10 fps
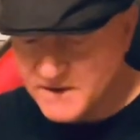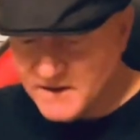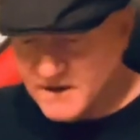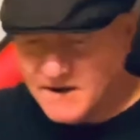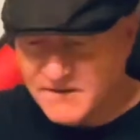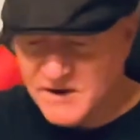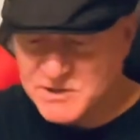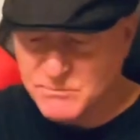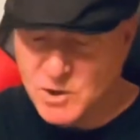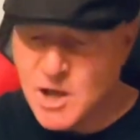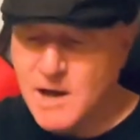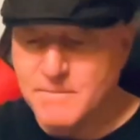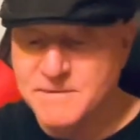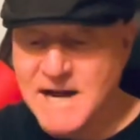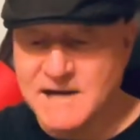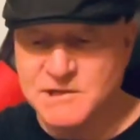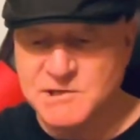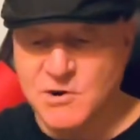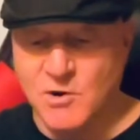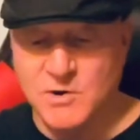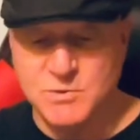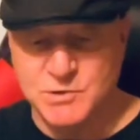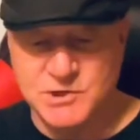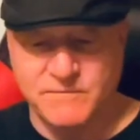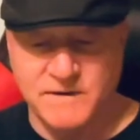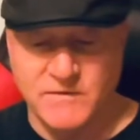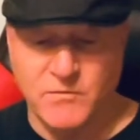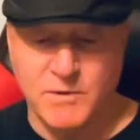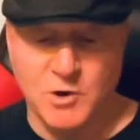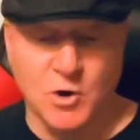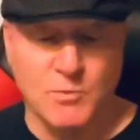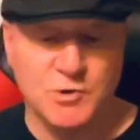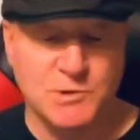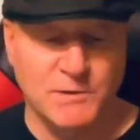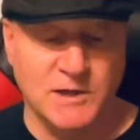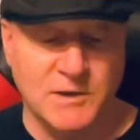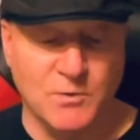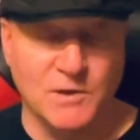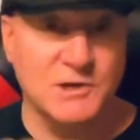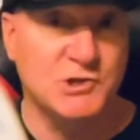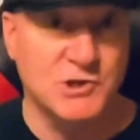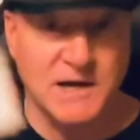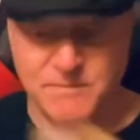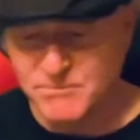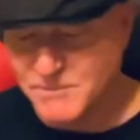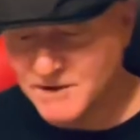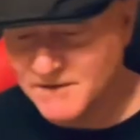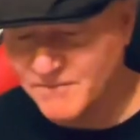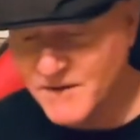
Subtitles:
I've got some Lob tactics cards which have never been commercially released yet, but